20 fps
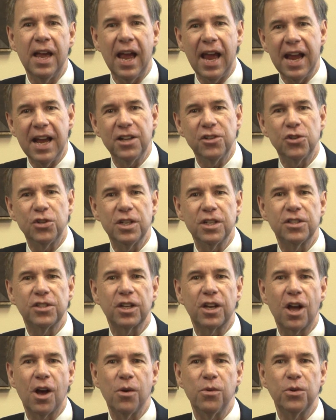And she is the
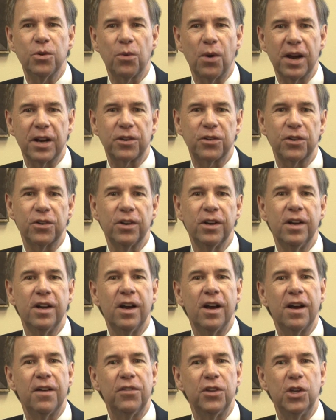co-director
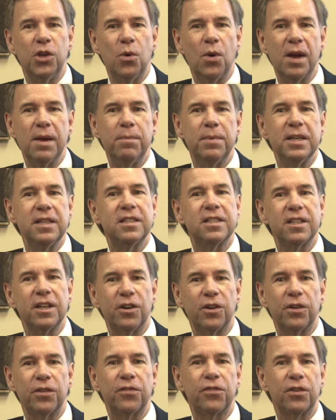of the UAB
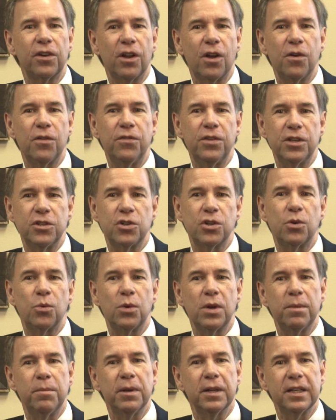Center for Low Vision
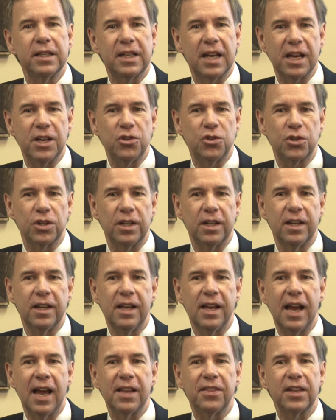Rehabilitation
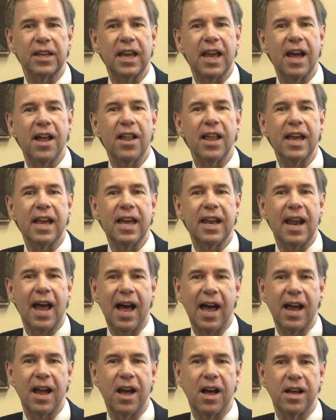at the Callahan
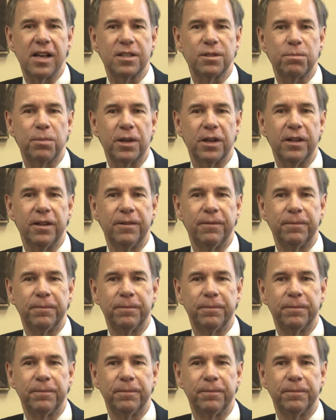Eye Hospital.